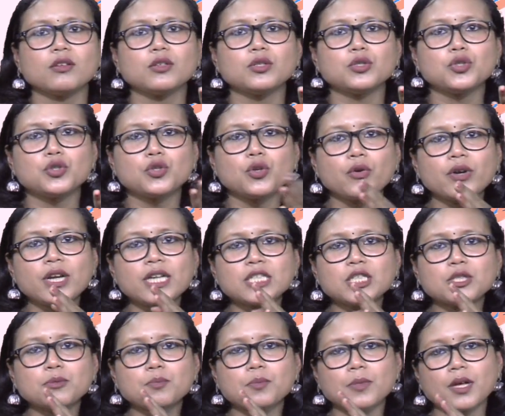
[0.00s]

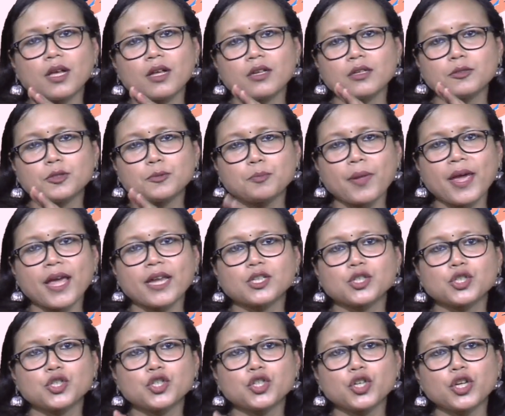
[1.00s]
storage space
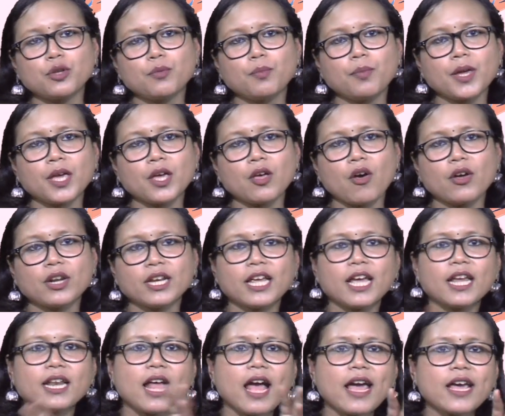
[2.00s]
should be
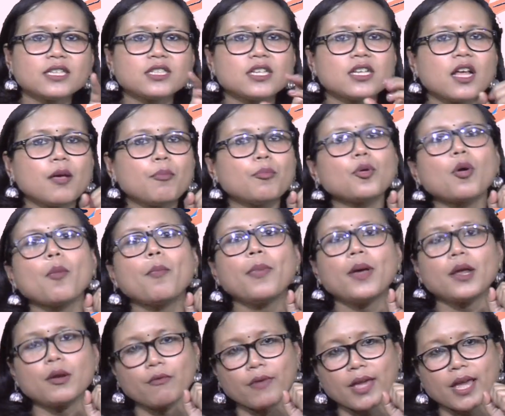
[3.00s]
organized in a
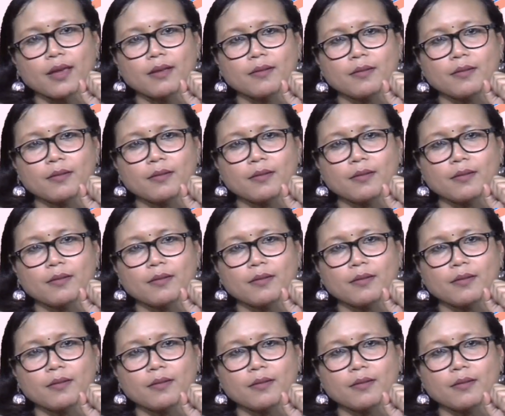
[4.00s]
proper way,